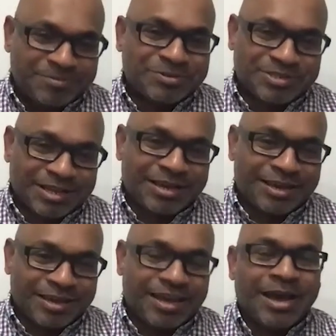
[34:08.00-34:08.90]
to
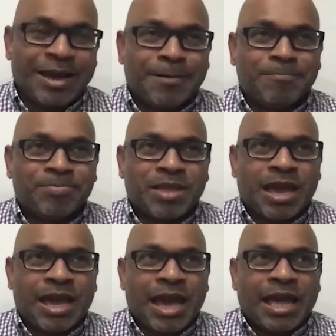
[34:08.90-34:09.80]
say.
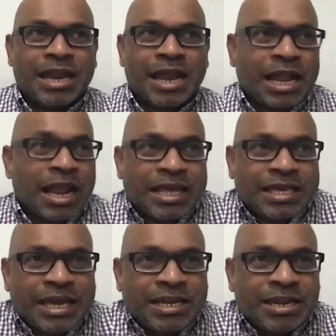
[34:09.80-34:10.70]
And
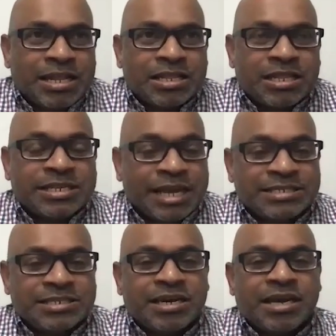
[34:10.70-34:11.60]
again, the
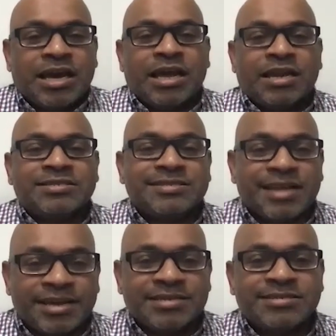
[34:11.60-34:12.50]
data and
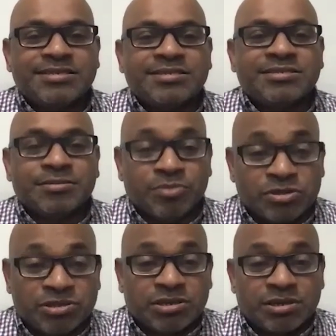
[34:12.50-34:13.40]
science is
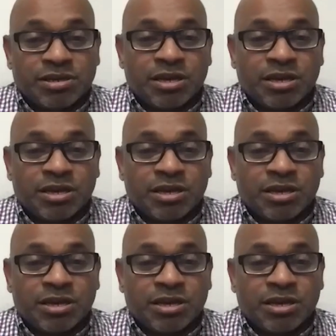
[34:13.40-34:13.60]
emerging.